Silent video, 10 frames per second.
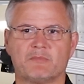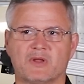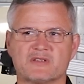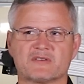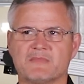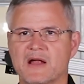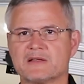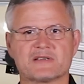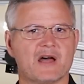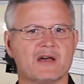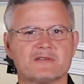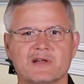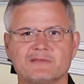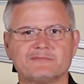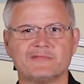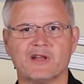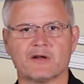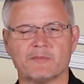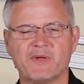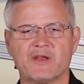plus or minus 100,
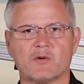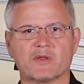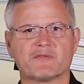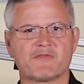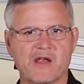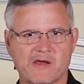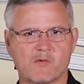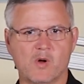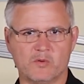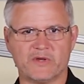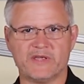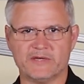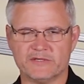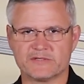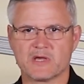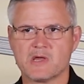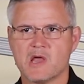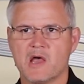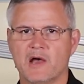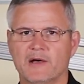depending on what the freight quote is.
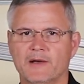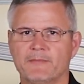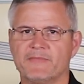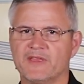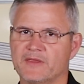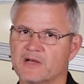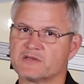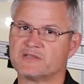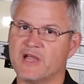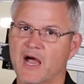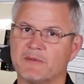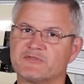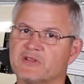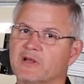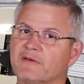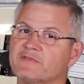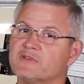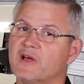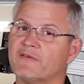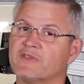Then there's the option
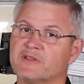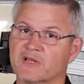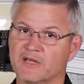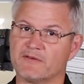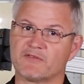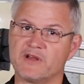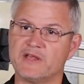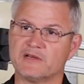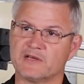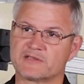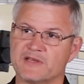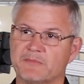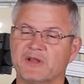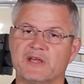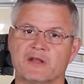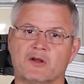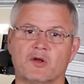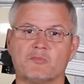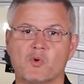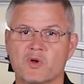of the delivery, assembly, and
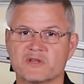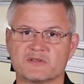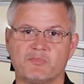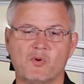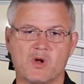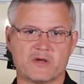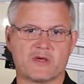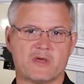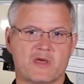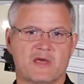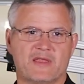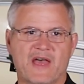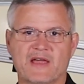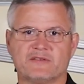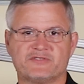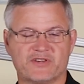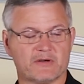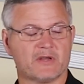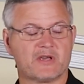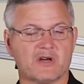onboarding support. That
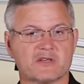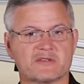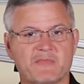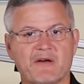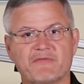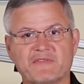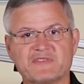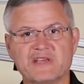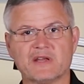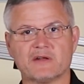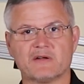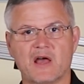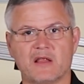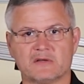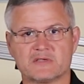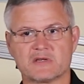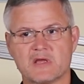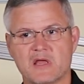generally costs about $1,500.